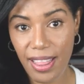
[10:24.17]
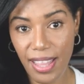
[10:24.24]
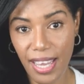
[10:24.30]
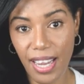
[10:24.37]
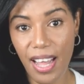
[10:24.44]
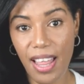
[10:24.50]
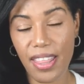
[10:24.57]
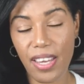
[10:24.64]

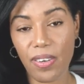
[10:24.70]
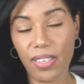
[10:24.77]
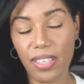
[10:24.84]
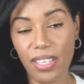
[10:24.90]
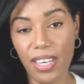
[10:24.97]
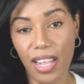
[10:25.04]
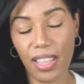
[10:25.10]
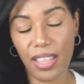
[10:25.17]
think
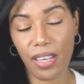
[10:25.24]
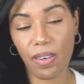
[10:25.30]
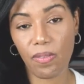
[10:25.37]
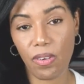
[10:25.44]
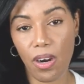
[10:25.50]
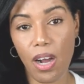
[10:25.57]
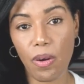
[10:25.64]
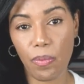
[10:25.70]
there's
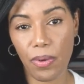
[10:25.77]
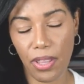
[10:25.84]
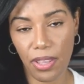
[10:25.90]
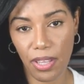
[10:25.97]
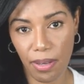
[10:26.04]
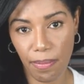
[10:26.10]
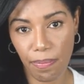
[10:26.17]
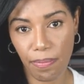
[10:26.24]
nothing wrong with
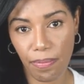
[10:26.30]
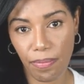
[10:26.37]
them.